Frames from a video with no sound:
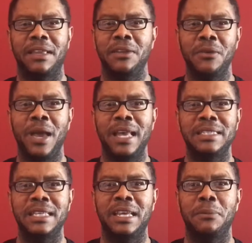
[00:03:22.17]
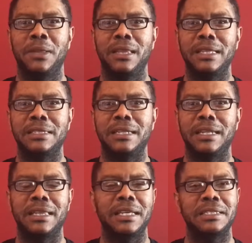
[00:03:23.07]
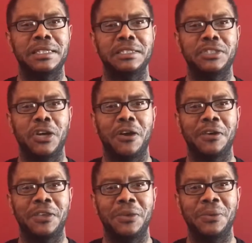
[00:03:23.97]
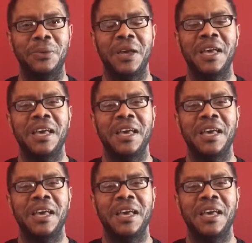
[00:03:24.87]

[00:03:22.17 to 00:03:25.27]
like, you know, I ain't seen Kimberly Elise in anything since John Q.